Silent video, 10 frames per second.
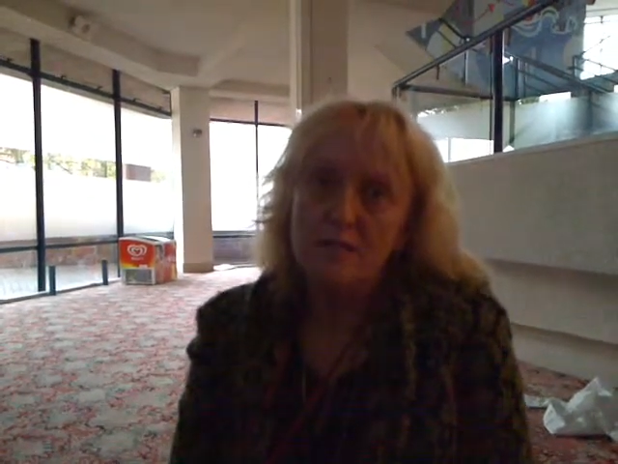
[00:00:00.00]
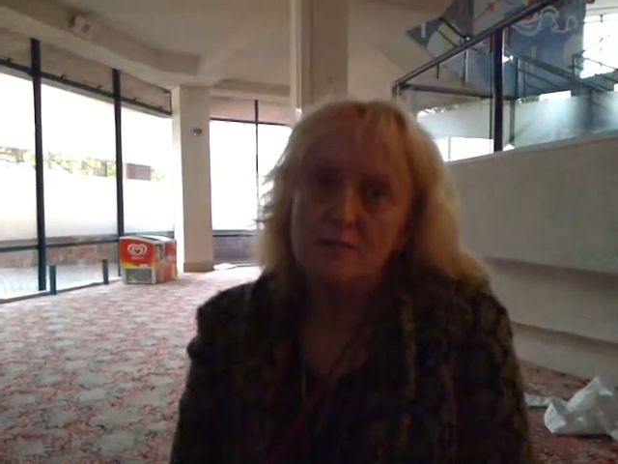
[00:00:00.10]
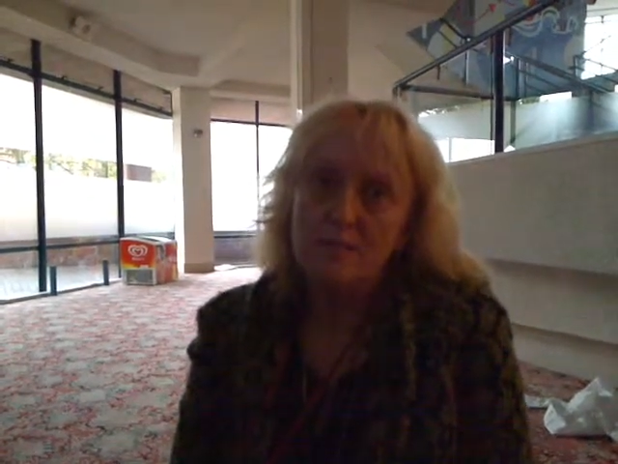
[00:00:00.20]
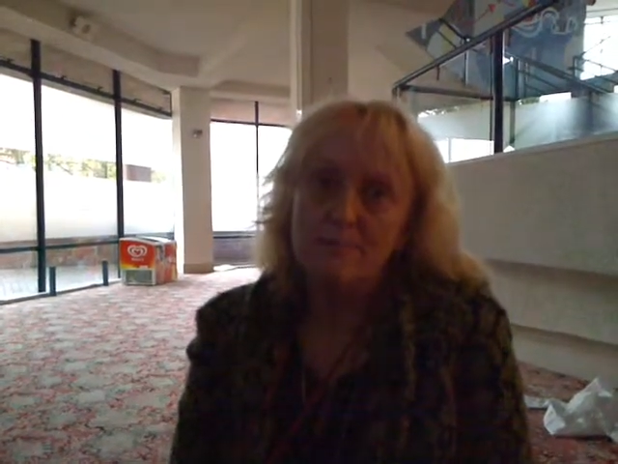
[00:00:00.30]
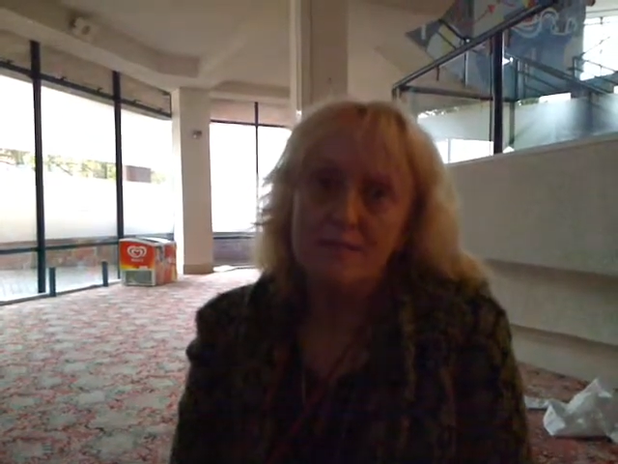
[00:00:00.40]

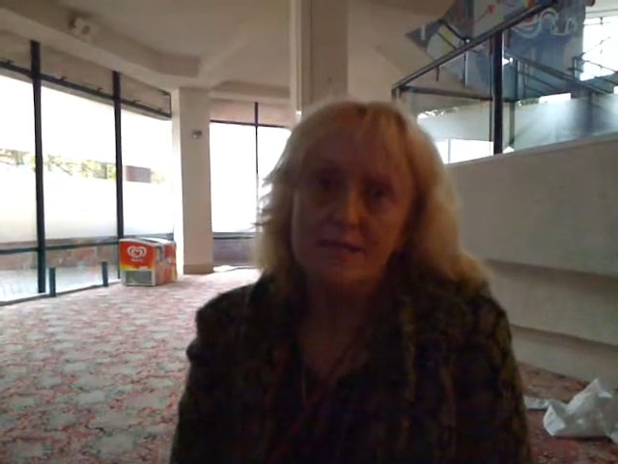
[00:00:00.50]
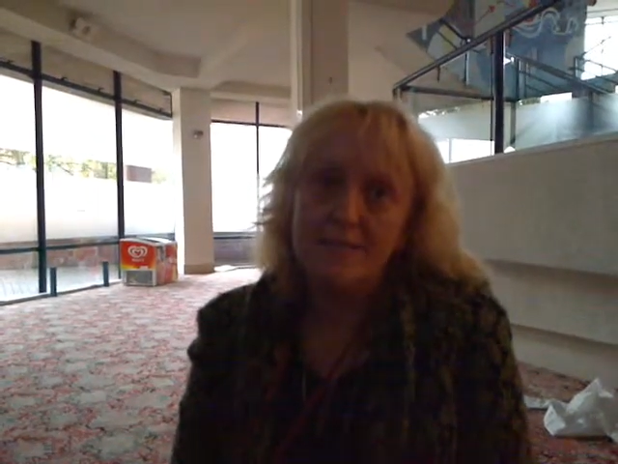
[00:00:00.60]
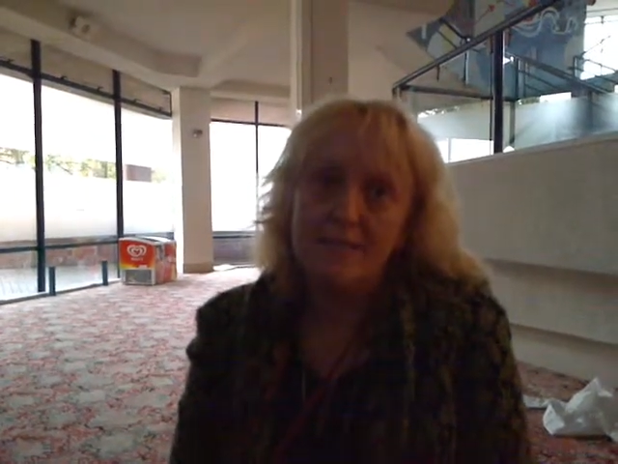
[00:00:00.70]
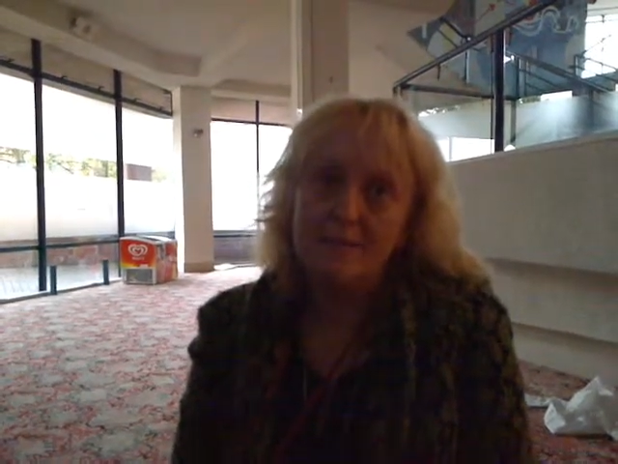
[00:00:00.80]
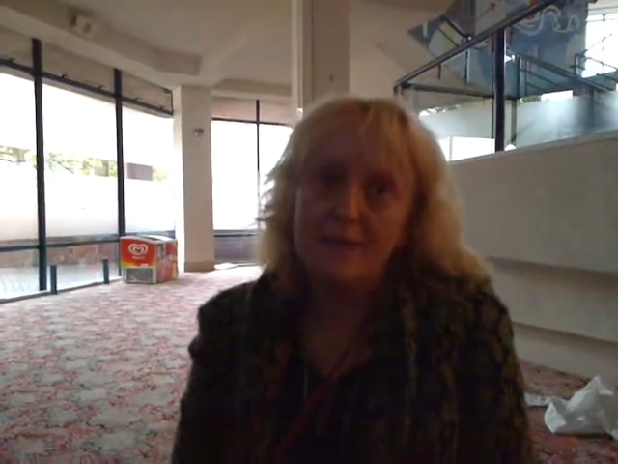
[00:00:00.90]
that was a
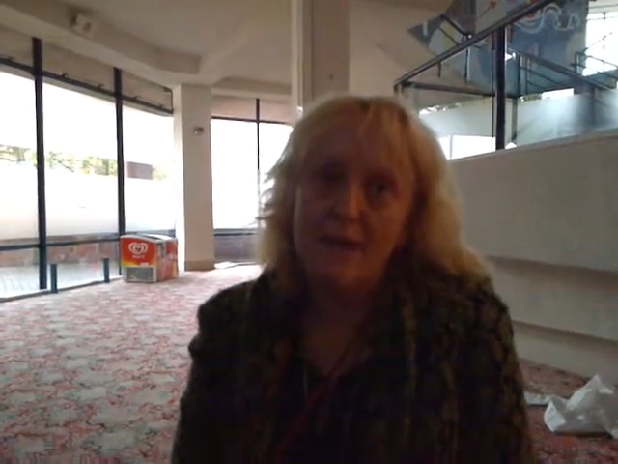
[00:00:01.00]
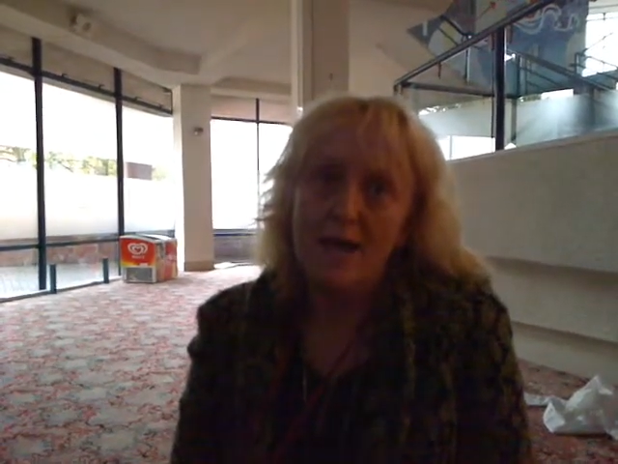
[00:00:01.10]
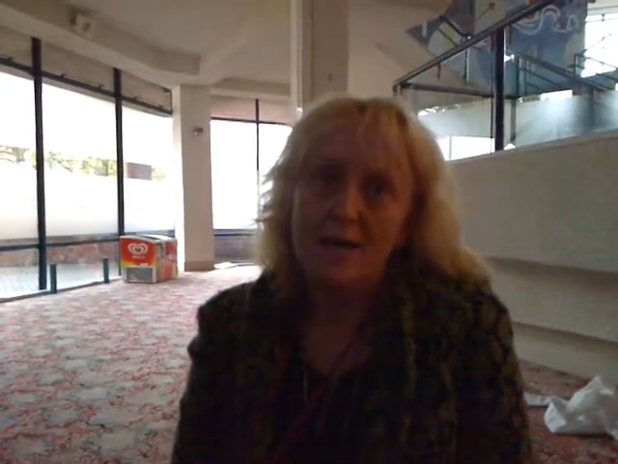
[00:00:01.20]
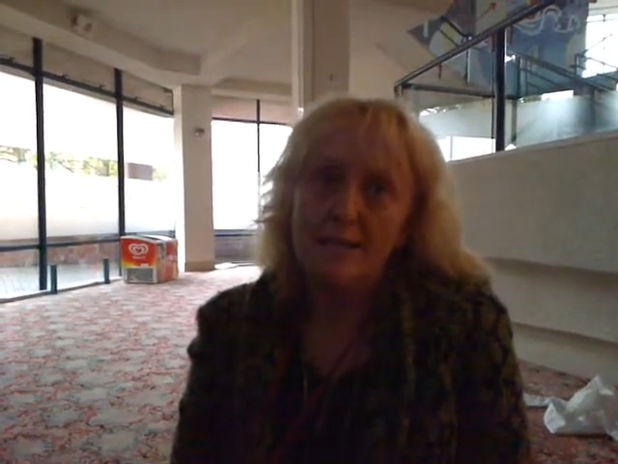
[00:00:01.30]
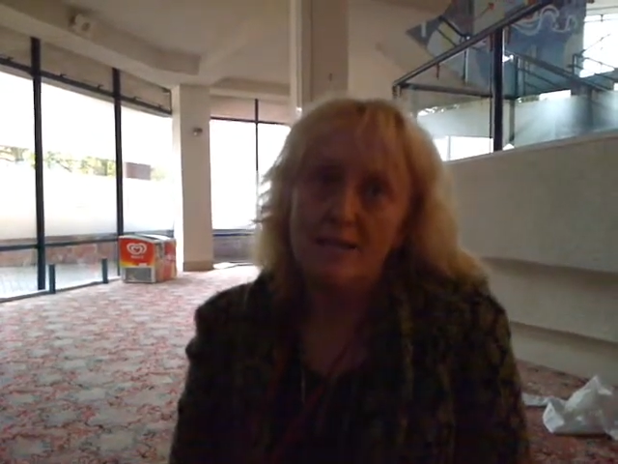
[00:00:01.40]
meeting
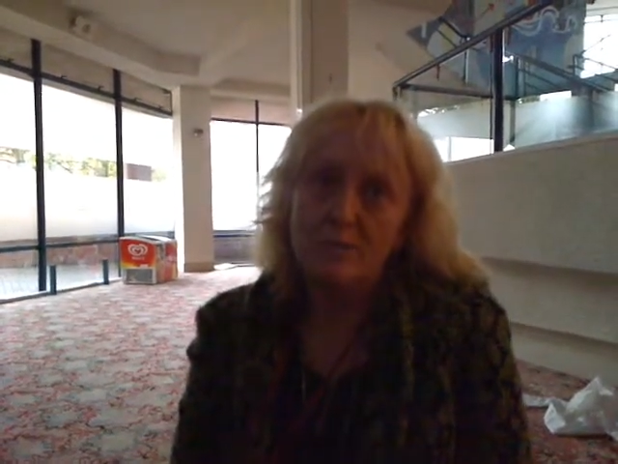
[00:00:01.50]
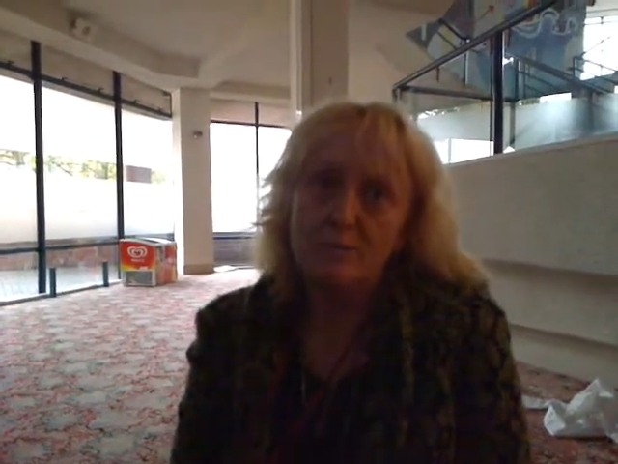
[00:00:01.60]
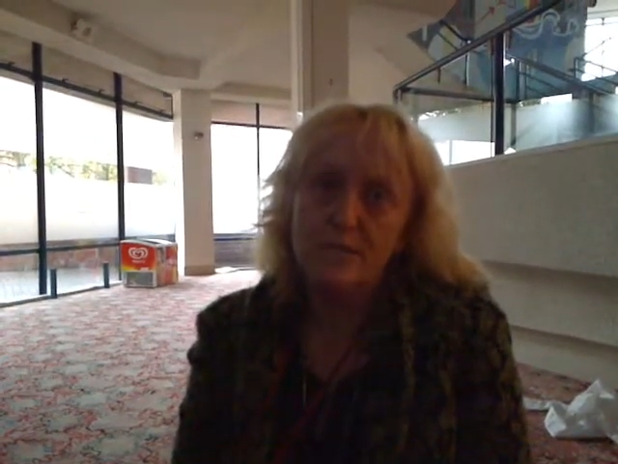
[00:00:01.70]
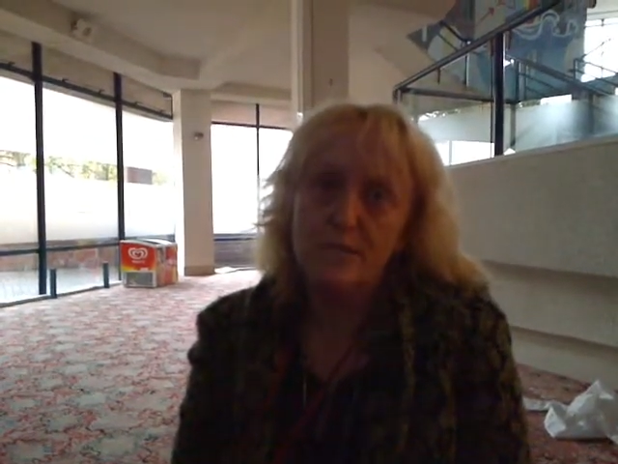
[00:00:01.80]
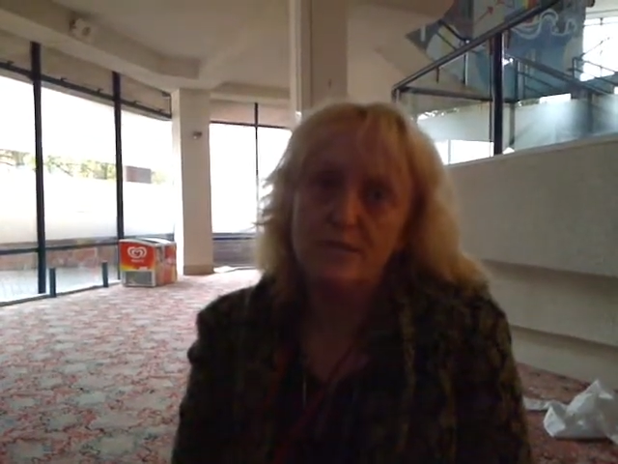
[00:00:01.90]
place, an
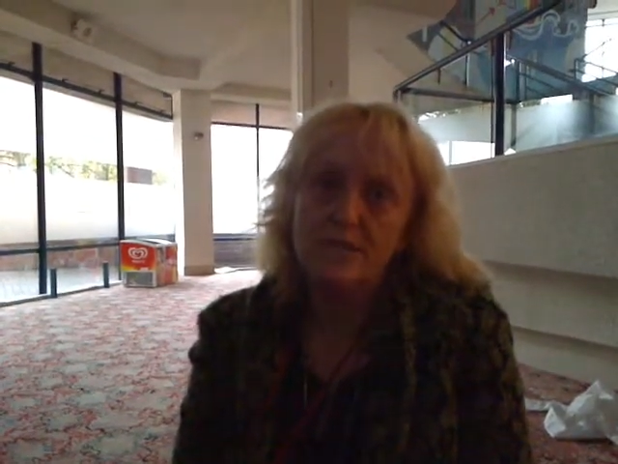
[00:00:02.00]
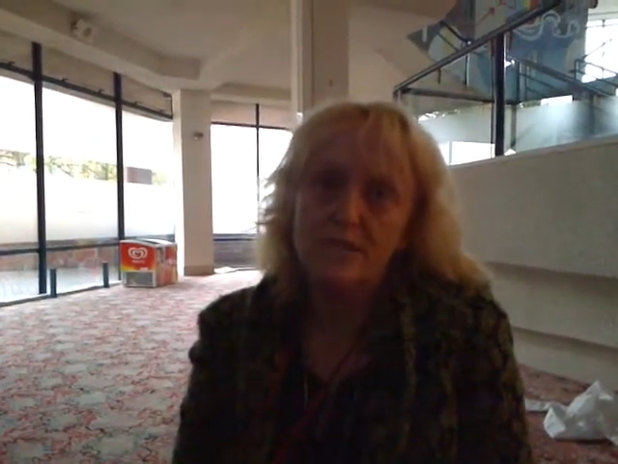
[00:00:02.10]
opportunity